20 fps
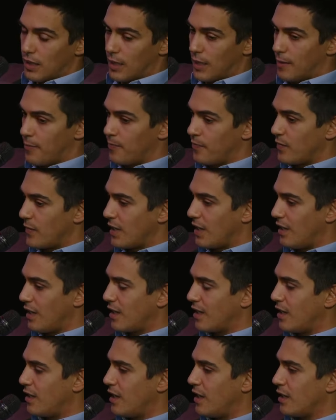Um,
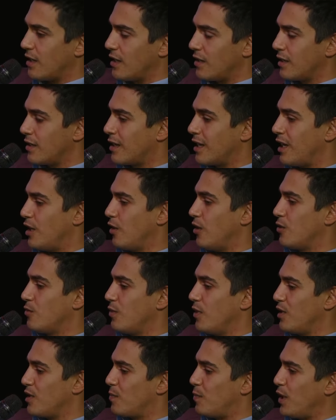I, can I cannot
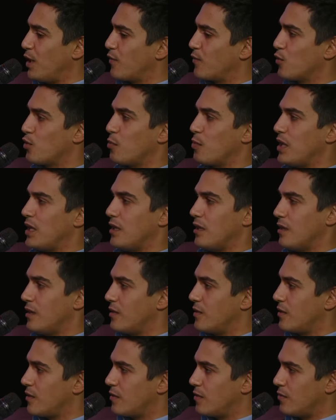really speak for
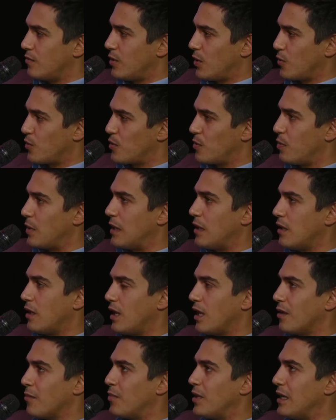PEs because P,
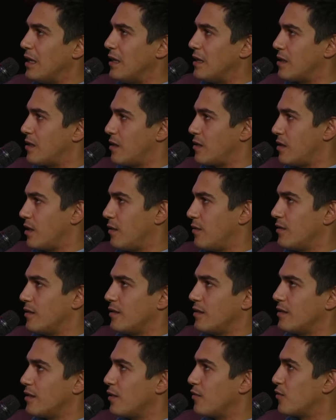like PEs is a
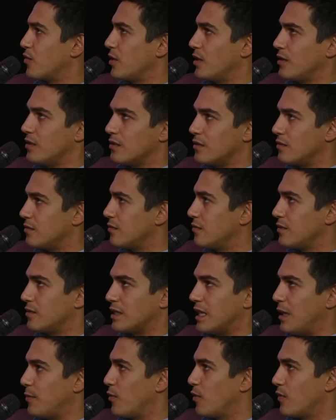different
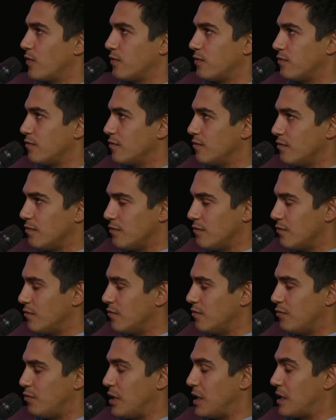type of
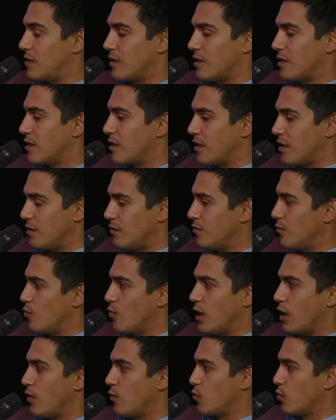business and
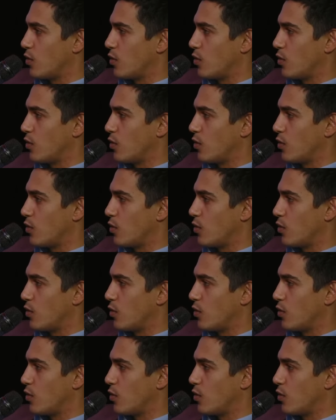way